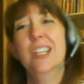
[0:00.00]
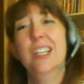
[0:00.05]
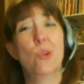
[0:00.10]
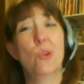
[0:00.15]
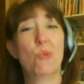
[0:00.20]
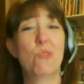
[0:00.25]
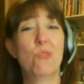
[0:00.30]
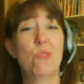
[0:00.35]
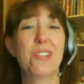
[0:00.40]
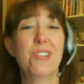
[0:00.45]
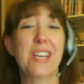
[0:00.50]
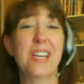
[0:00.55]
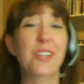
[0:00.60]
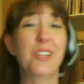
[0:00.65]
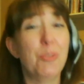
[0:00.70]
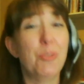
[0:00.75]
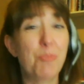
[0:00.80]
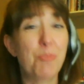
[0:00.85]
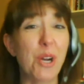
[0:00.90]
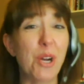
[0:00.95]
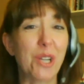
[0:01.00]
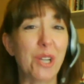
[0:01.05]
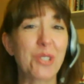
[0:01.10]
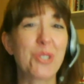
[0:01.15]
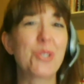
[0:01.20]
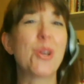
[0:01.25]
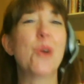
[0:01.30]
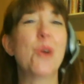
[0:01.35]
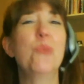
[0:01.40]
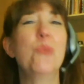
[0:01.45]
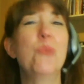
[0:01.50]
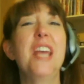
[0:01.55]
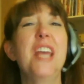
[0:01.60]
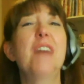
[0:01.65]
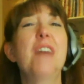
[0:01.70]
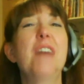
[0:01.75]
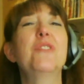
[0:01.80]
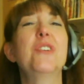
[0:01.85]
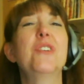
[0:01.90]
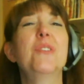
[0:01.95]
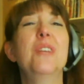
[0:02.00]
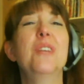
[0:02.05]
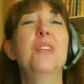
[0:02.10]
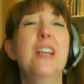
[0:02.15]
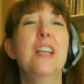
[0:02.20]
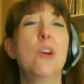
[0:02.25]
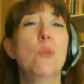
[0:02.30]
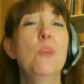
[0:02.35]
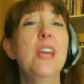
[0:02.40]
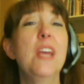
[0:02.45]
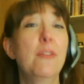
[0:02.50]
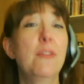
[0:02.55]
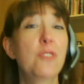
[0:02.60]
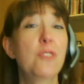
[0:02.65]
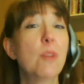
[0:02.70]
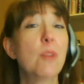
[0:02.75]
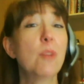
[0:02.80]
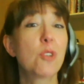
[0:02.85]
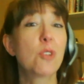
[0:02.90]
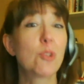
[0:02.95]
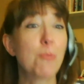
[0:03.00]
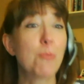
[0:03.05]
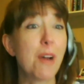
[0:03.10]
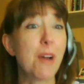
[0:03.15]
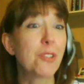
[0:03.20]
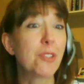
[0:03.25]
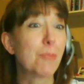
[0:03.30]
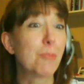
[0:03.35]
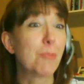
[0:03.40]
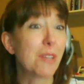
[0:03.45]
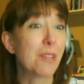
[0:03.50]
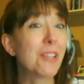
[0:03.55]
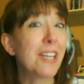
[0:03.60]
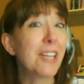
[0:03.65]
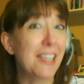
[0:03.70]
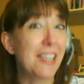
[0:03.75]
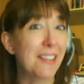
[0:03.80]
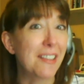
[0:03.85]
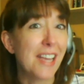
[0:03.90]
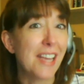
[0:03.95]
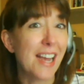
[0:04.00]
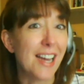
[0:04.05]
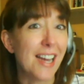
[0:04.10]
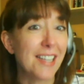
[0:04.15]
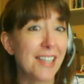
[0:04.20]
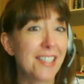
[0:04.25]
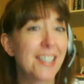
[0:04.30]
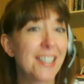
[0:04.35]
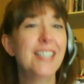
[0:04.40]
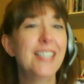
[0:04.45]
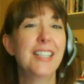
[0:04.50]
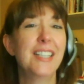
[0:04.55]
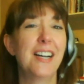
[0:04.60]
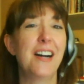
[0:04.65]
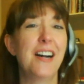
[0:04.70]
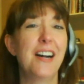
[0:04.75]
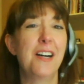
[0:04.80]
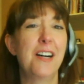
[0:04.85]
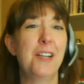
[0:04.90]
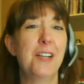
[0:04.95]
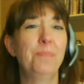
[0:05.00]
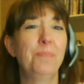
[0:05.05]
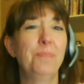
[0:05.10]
we'll get good books. So we have some responsibility in that, um,